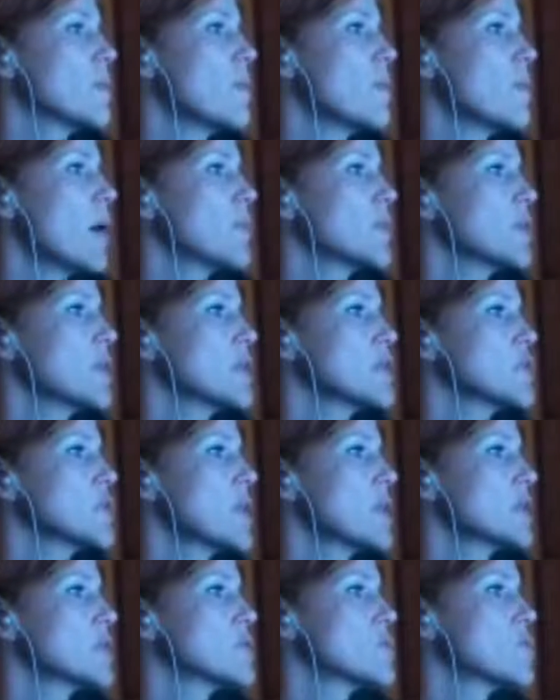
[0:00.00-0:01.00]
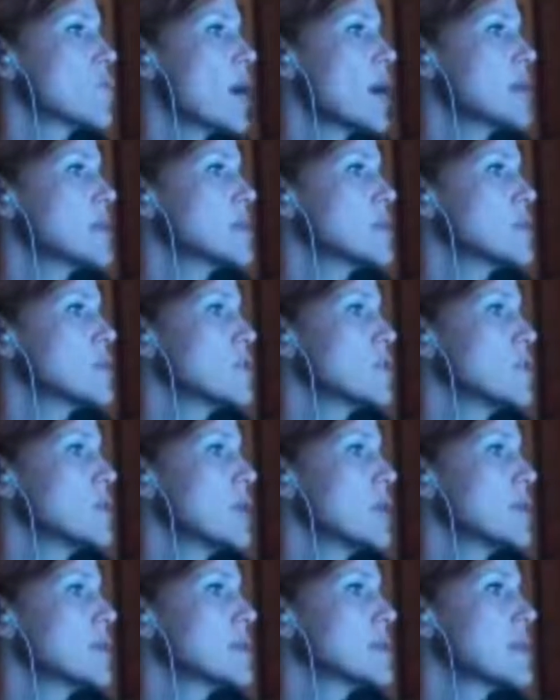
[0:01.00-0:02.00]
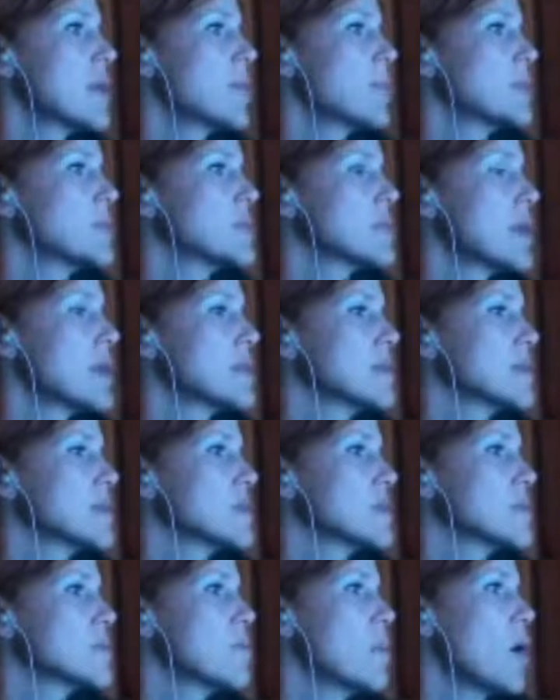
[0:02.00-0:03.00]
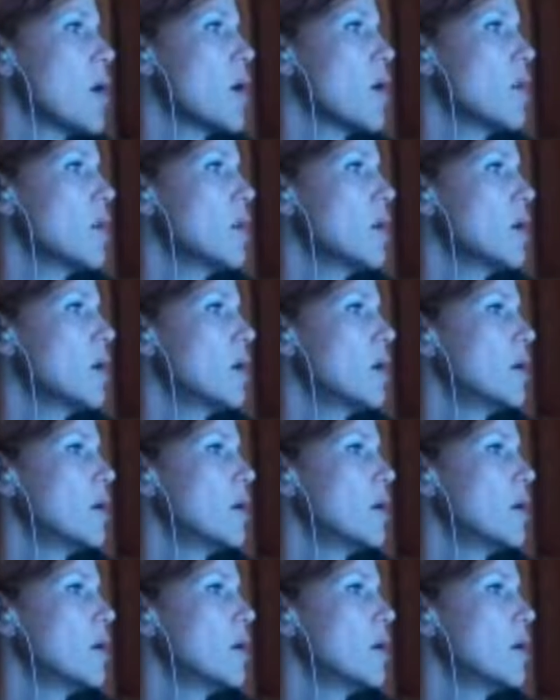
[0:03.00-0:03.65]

from a population that is right skewed and the sample size is small.